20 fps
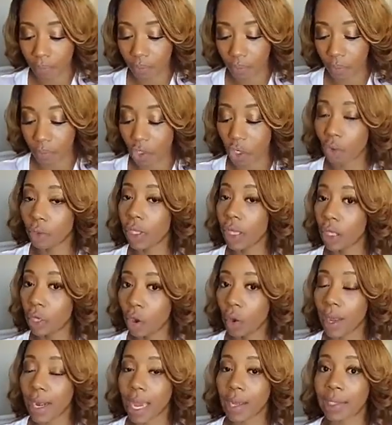don't get
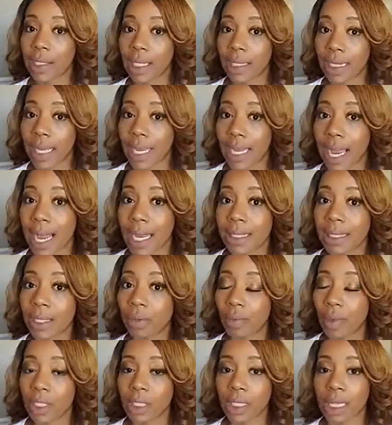caught out there like I did
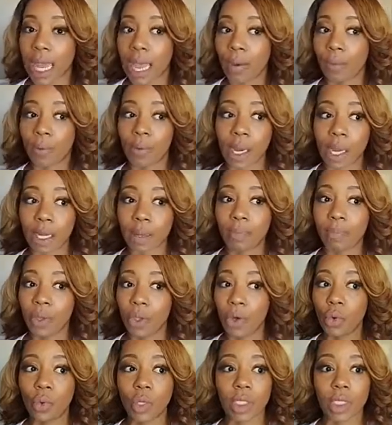one time where the
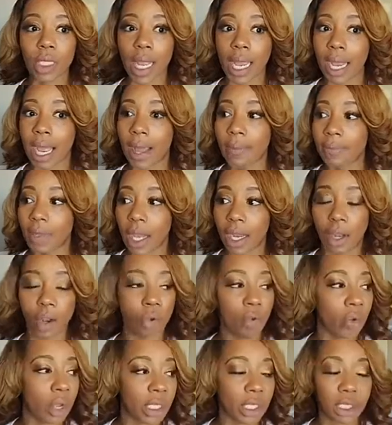bill was like, I'm like,
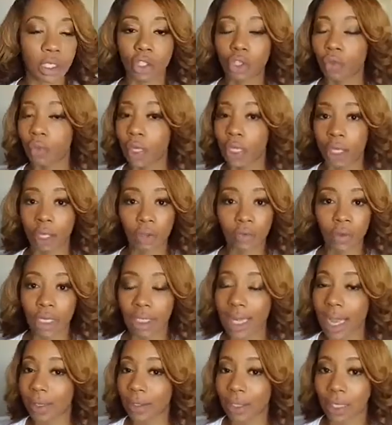where's this
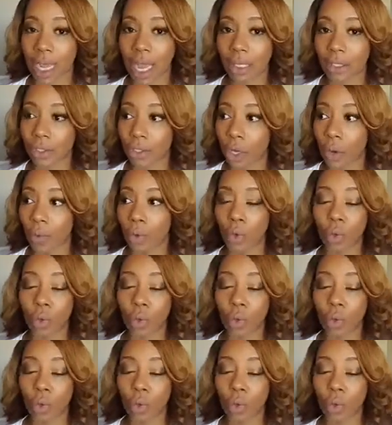$3,000 going?